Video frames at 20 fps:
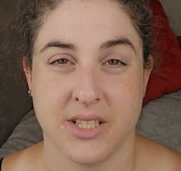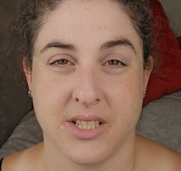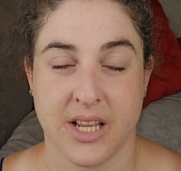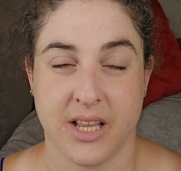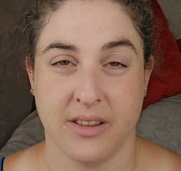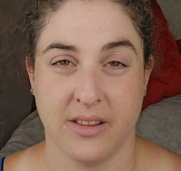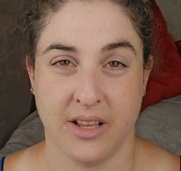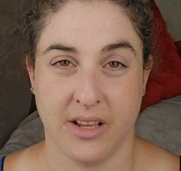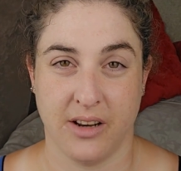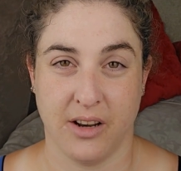
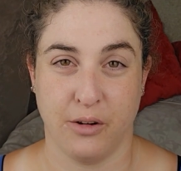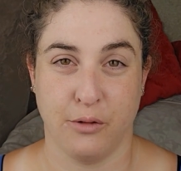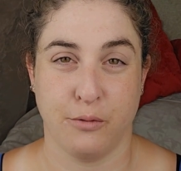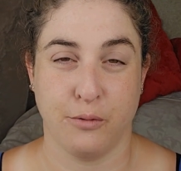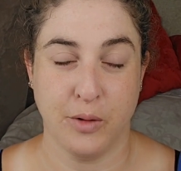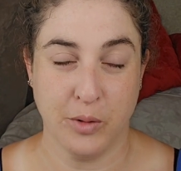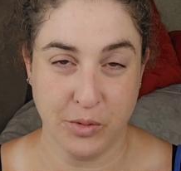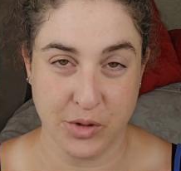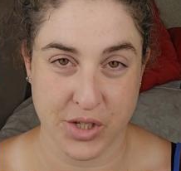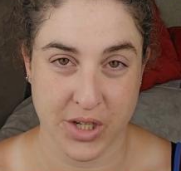And then in
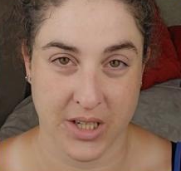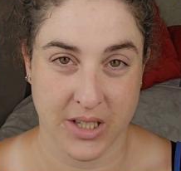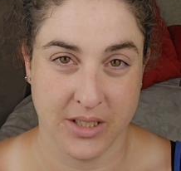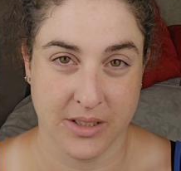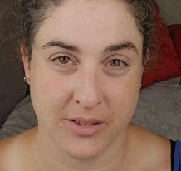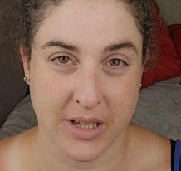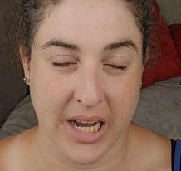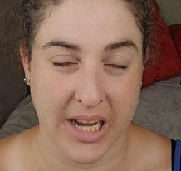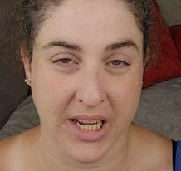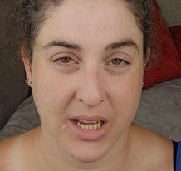future,
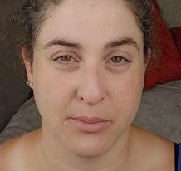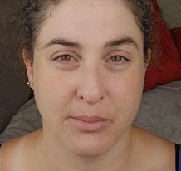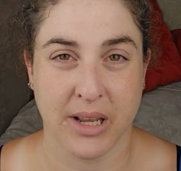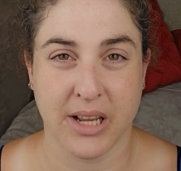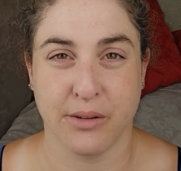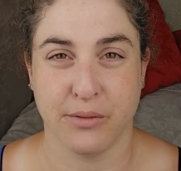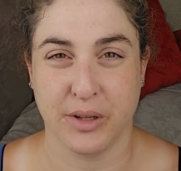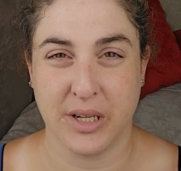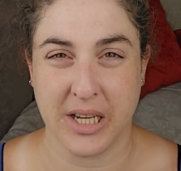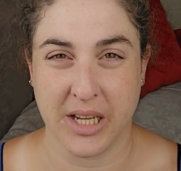I can make a
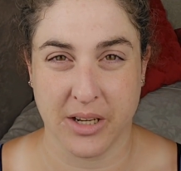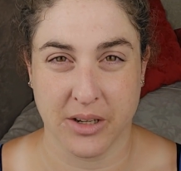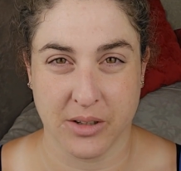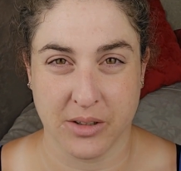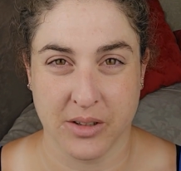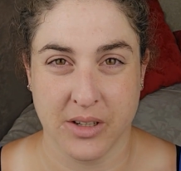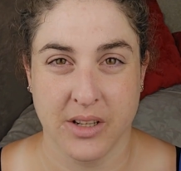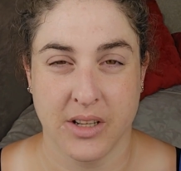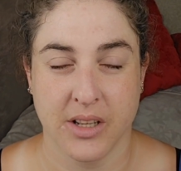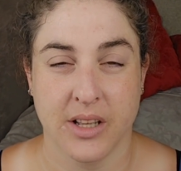video
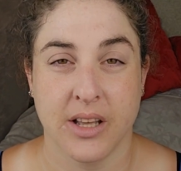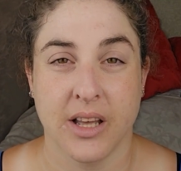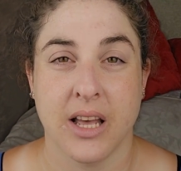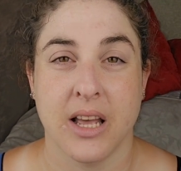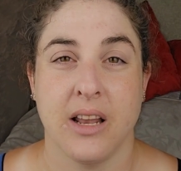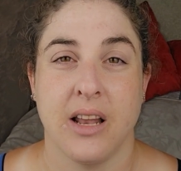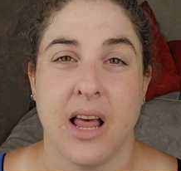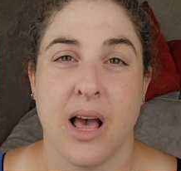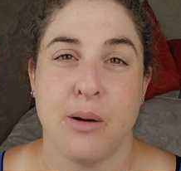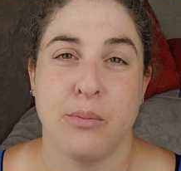
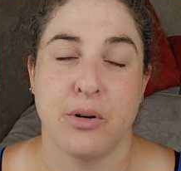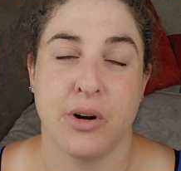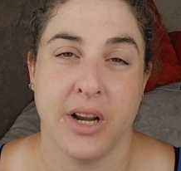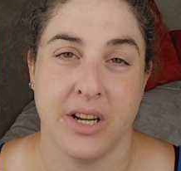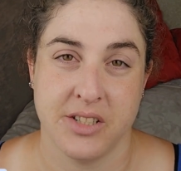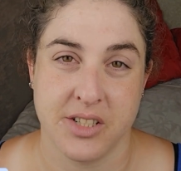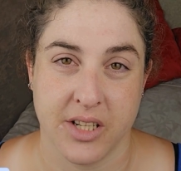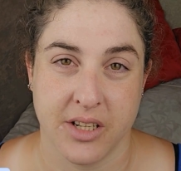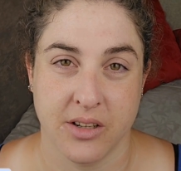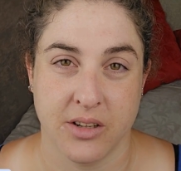
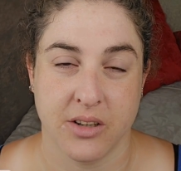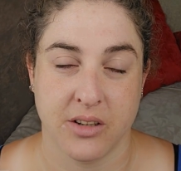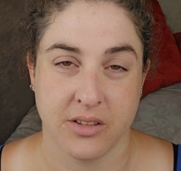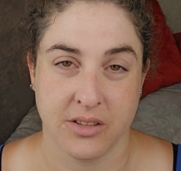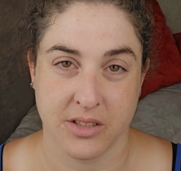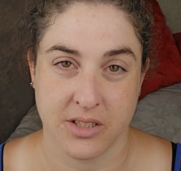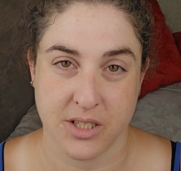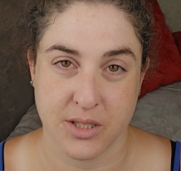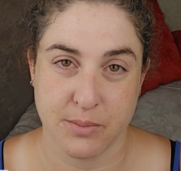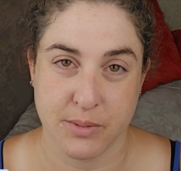elaborating
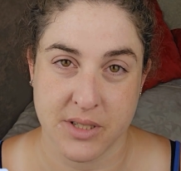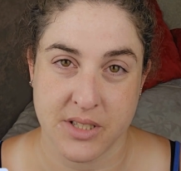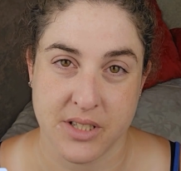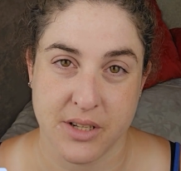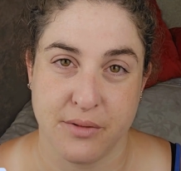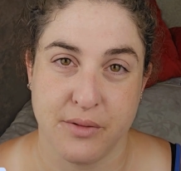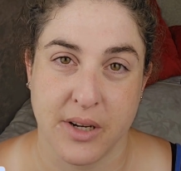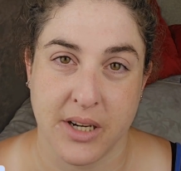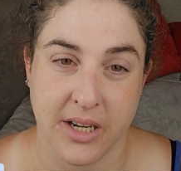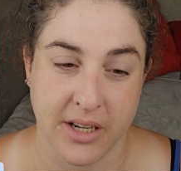on
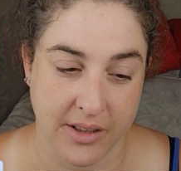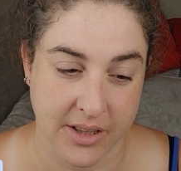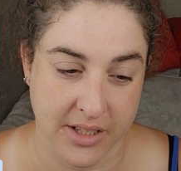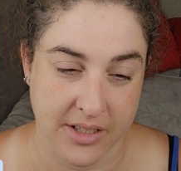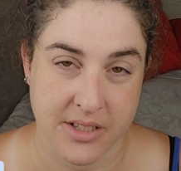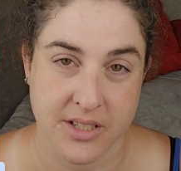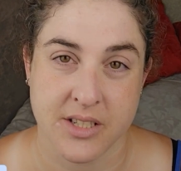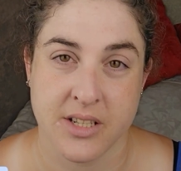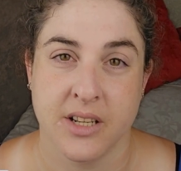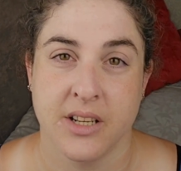specifically
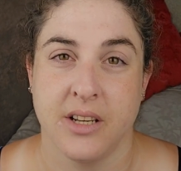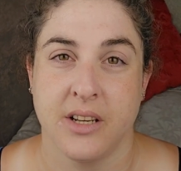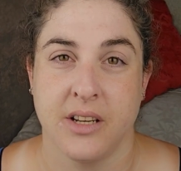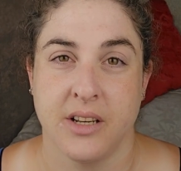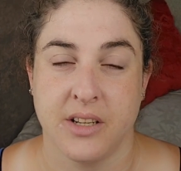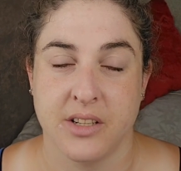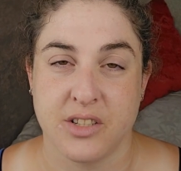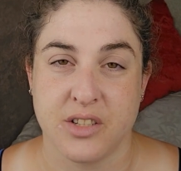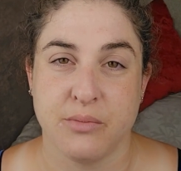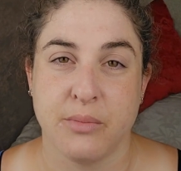this
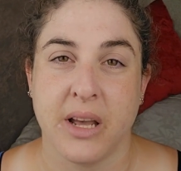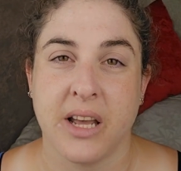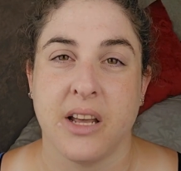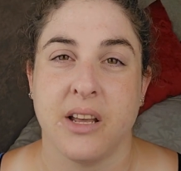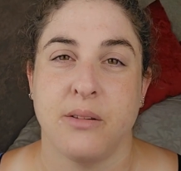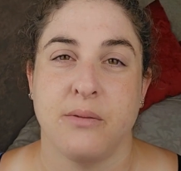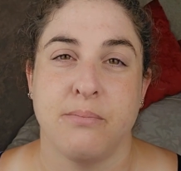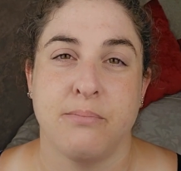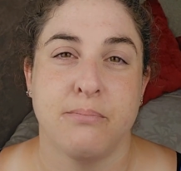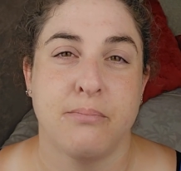to make
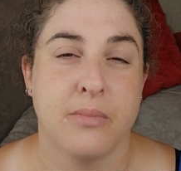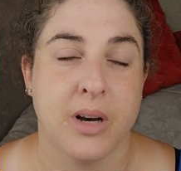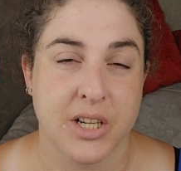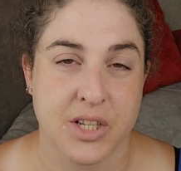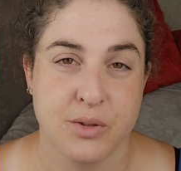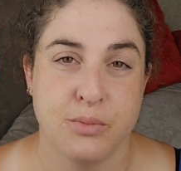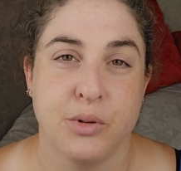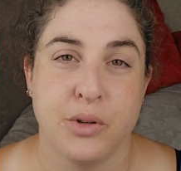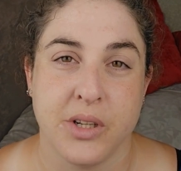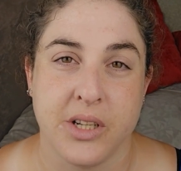it
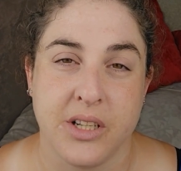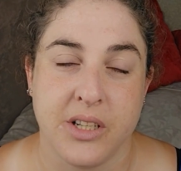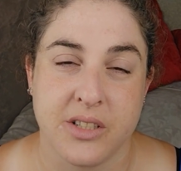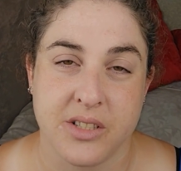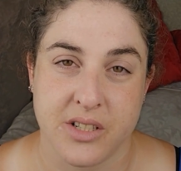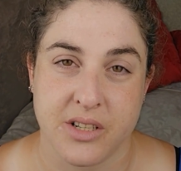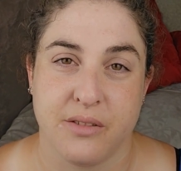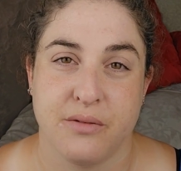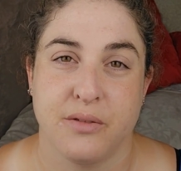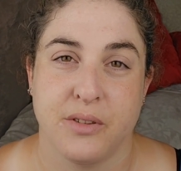much more
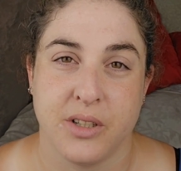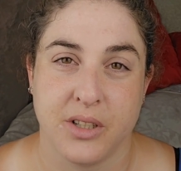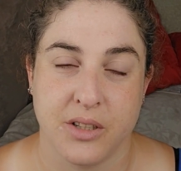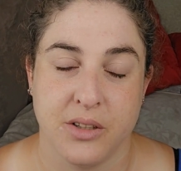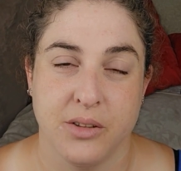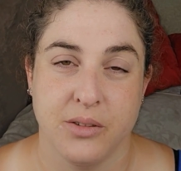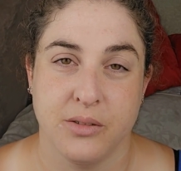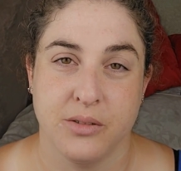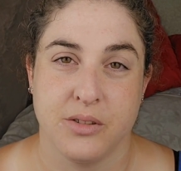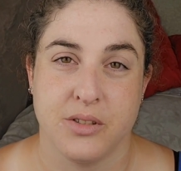easy for
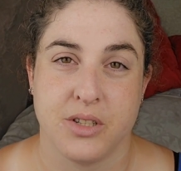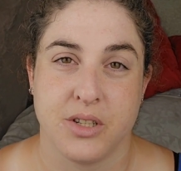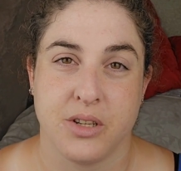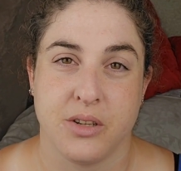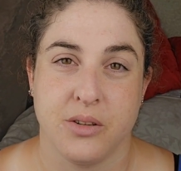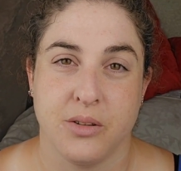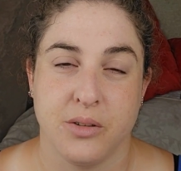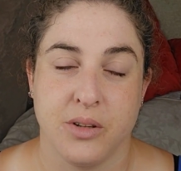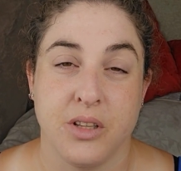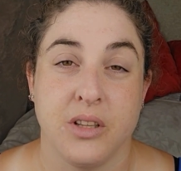you to
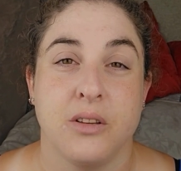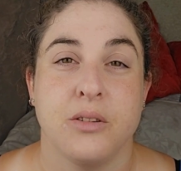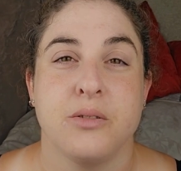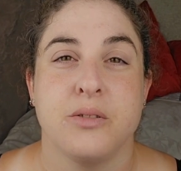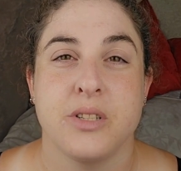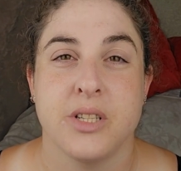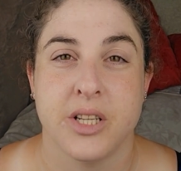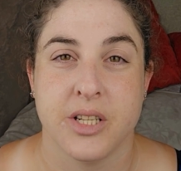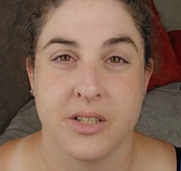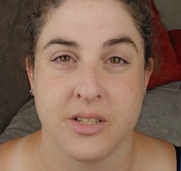use
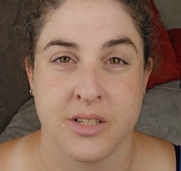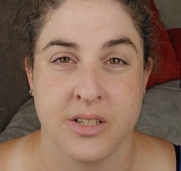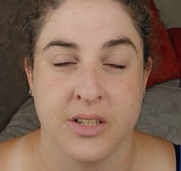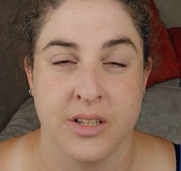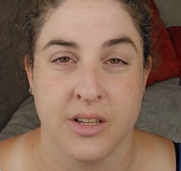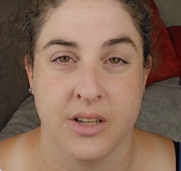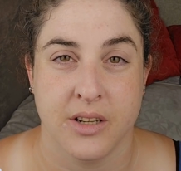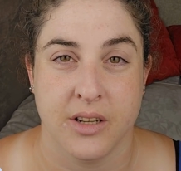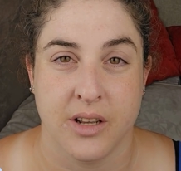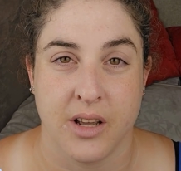this
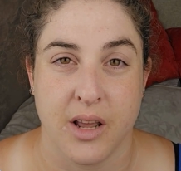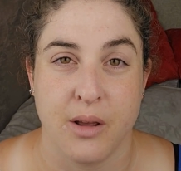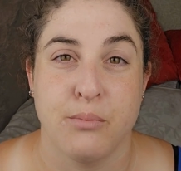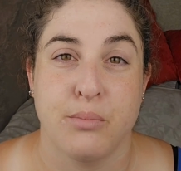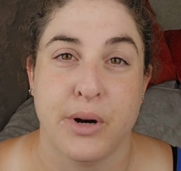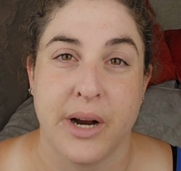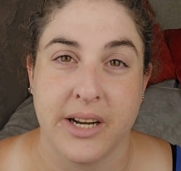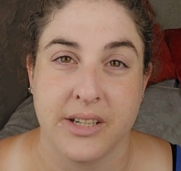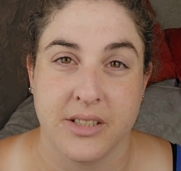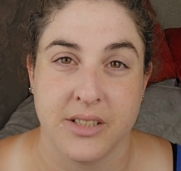in
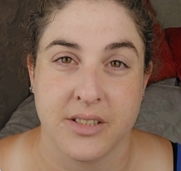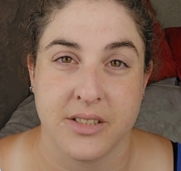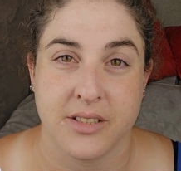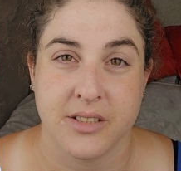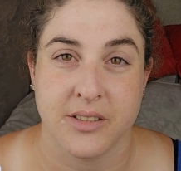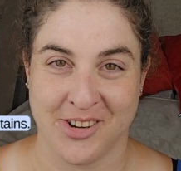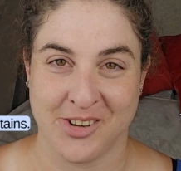practice.